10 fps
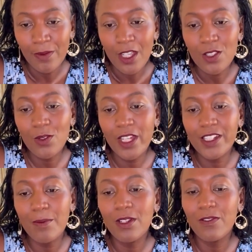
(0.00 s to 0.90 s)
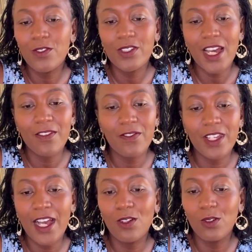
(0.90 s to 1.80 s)
So the trouble of not having
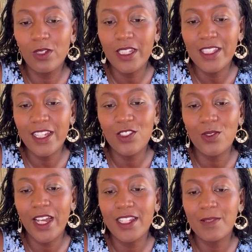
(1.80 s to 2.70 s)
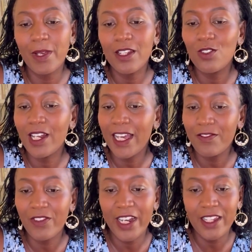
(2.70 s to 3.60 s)
a goal is that you can spend your life
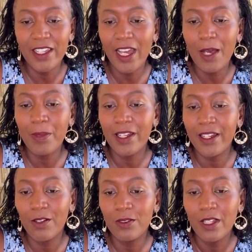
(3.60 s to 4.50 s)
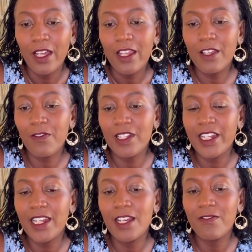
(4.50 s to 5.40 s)
running up and down the field
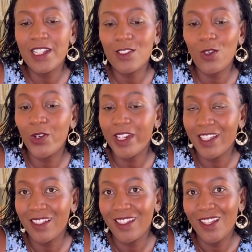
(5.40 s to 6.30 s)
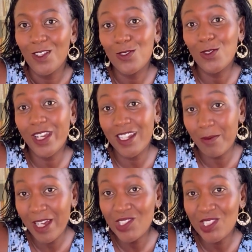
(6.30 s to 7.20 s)
and never scoring. So you can
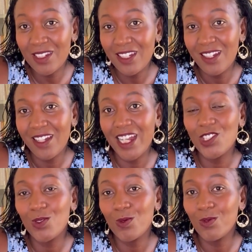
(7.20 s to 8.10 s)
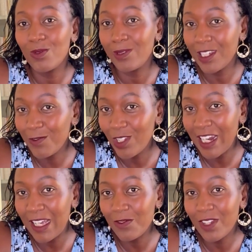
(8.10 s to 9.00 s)
imagine that you live your
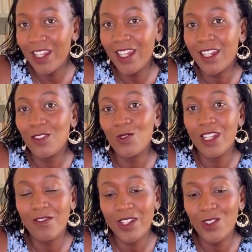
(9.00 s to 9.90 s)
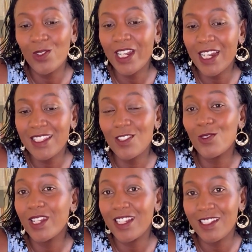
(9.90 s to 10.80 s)
life and then you realize that you
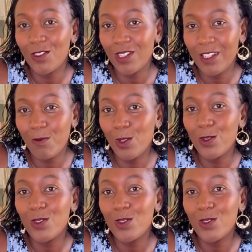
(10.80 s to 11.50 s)
really did not live, because